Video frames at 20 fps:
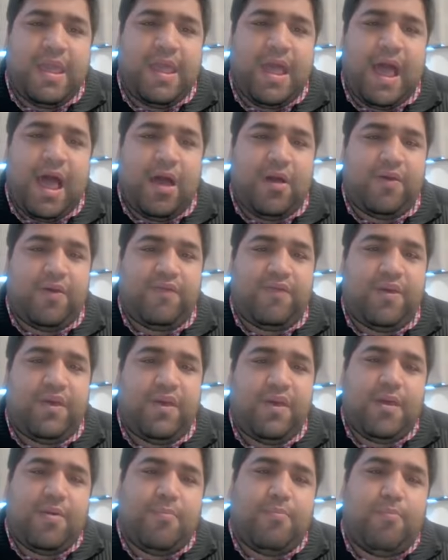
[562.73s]

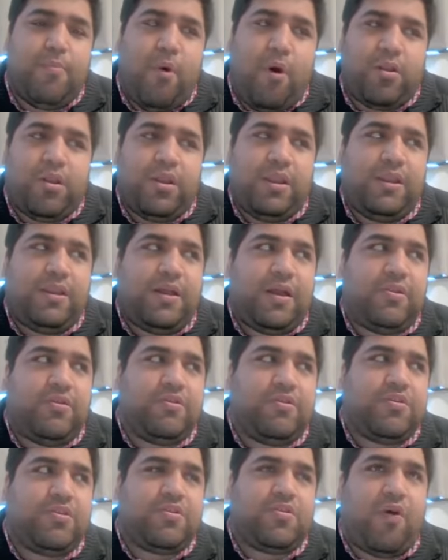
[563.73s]
However, moral
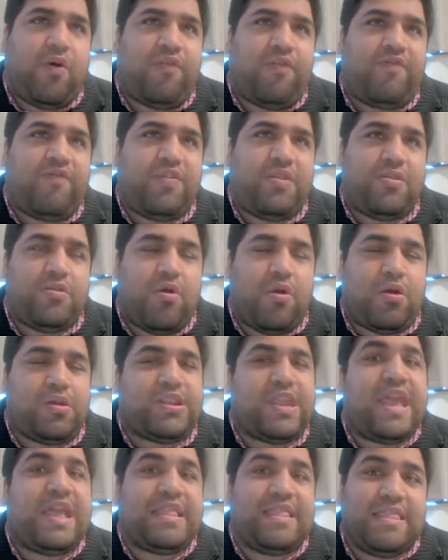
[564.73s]
courage is often
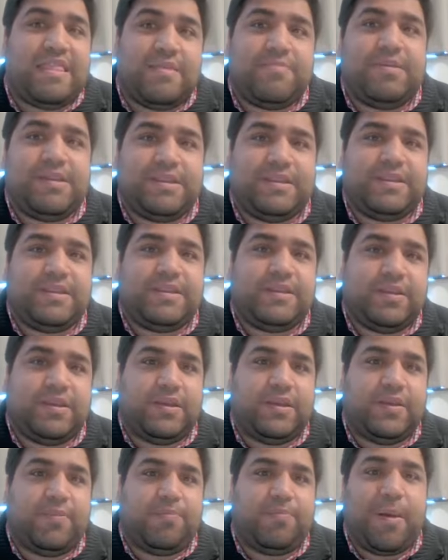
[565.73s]
not exhibited
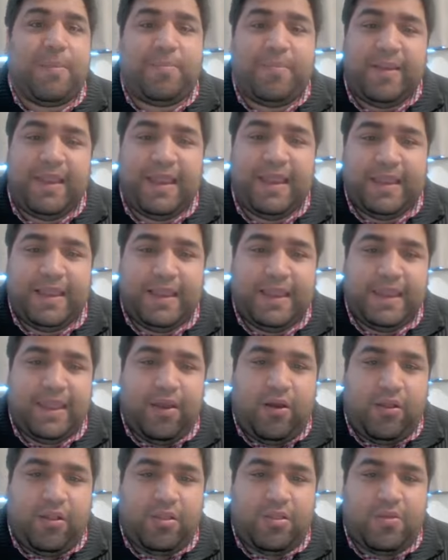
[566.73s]

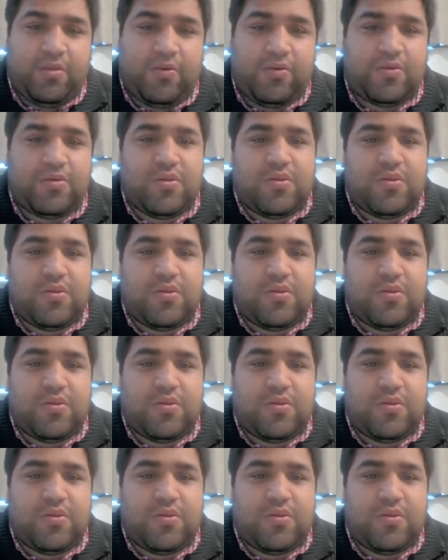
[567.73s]
publicly, also.